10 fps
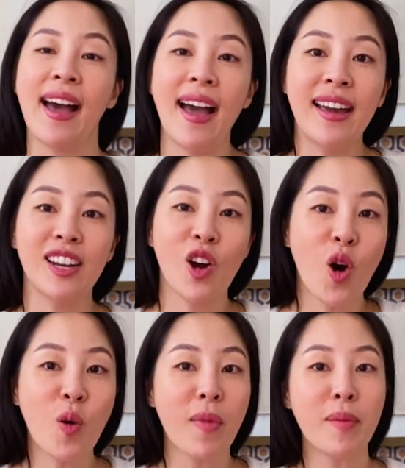And at
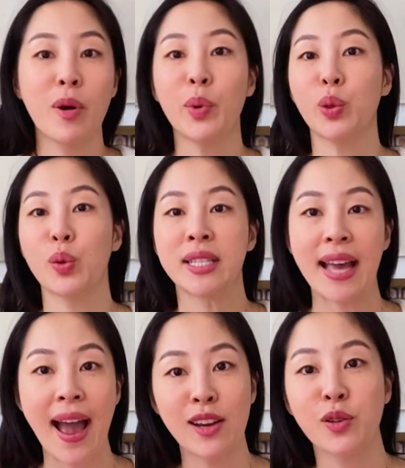home, my mom would throw this
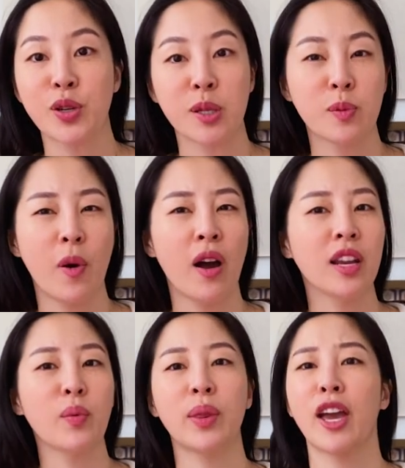annual Christmas
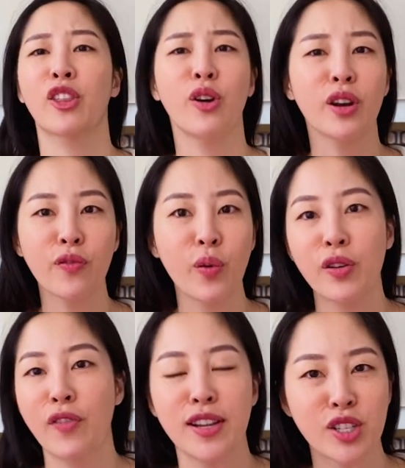party with like 30,
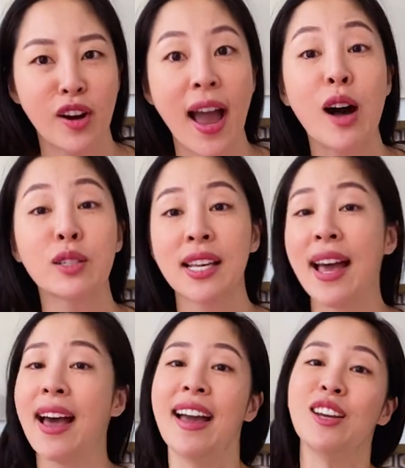40 friends in our house.
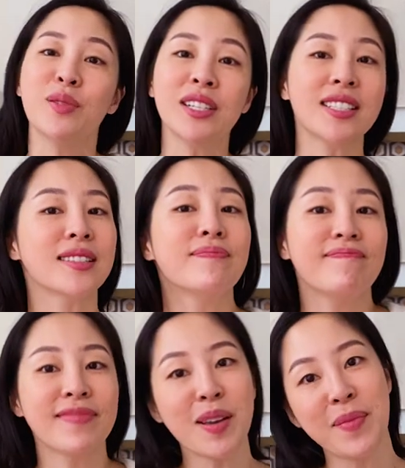And it was
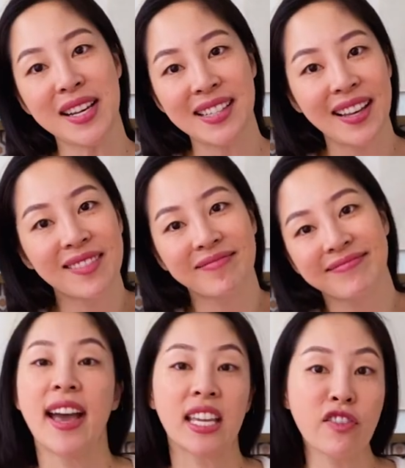
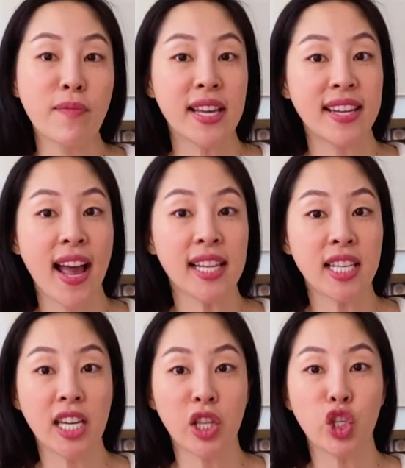amazing. And given my dad
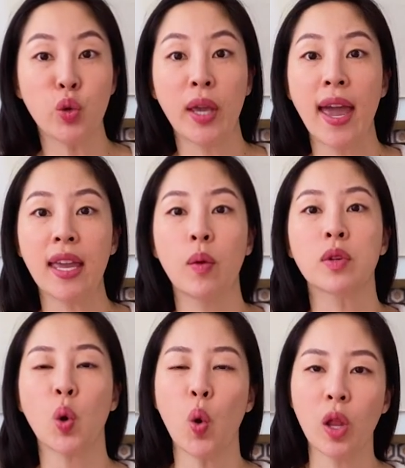studied in the UK, he
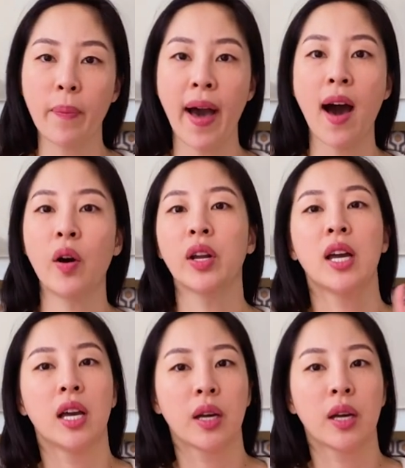was all about